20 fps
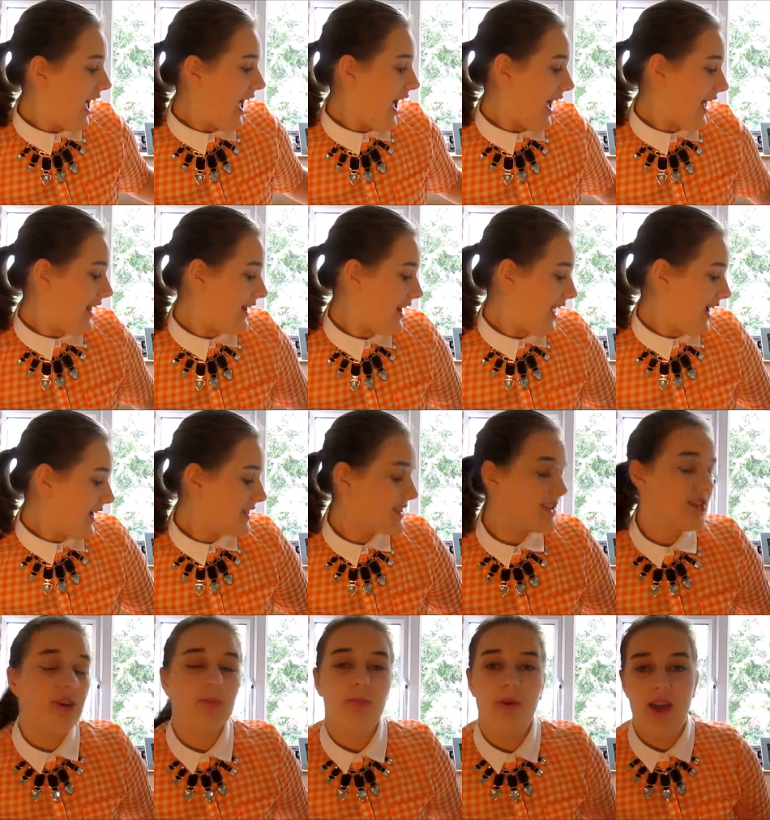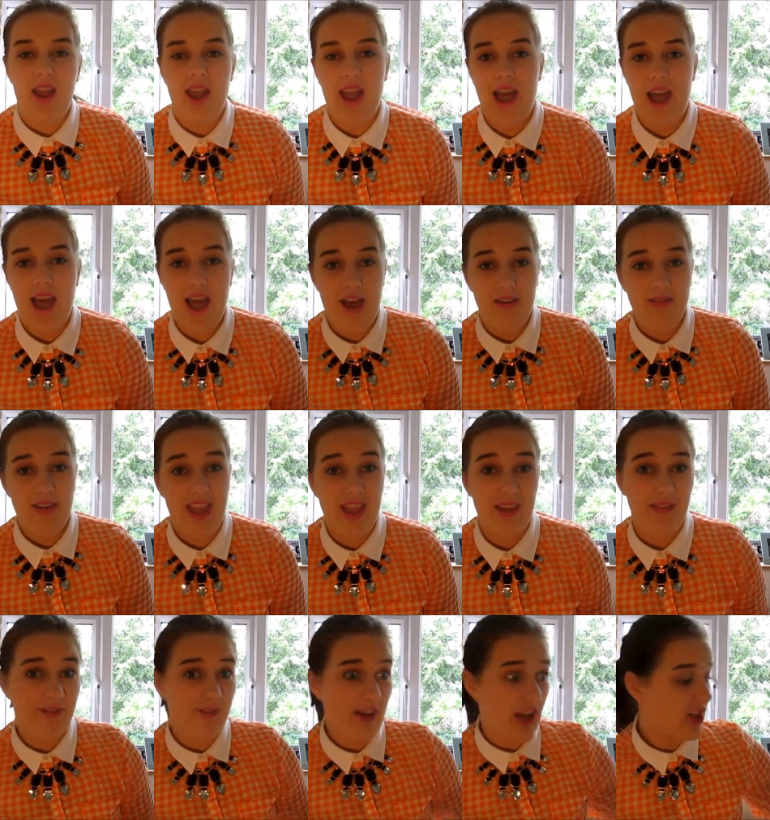And next up I have a
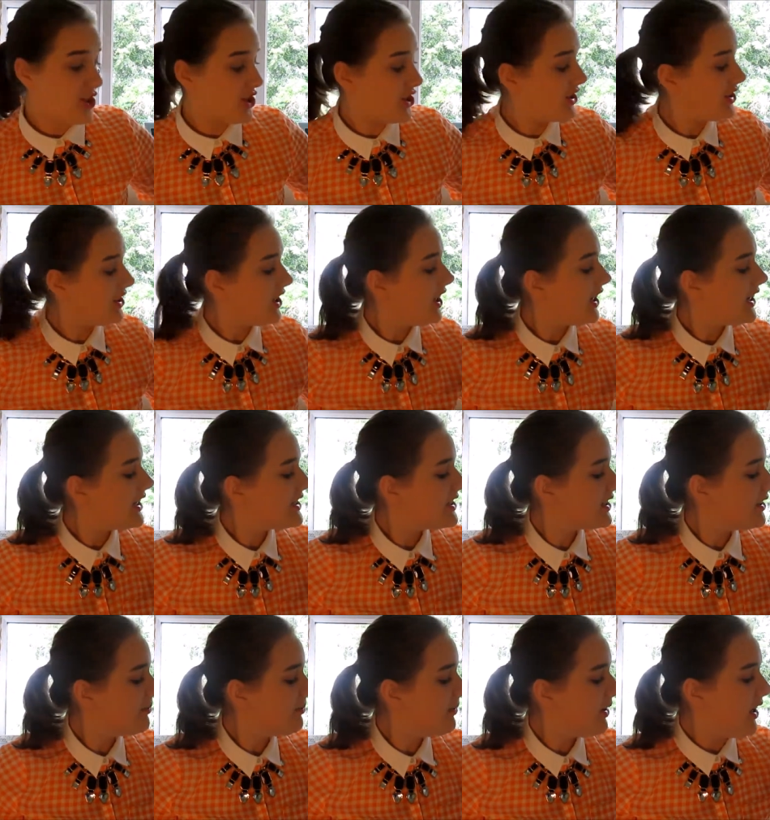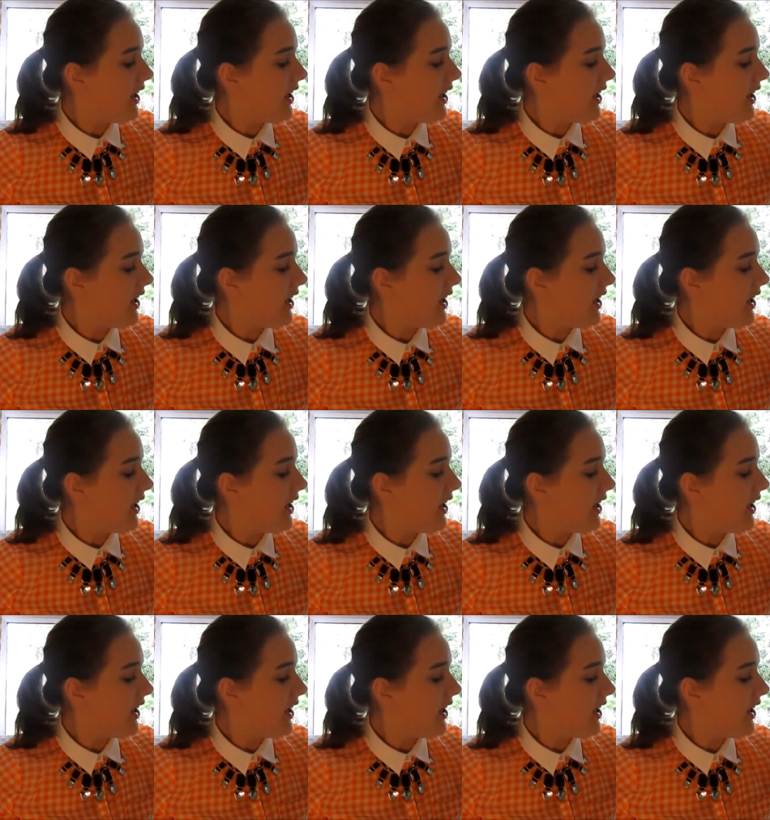fashion item.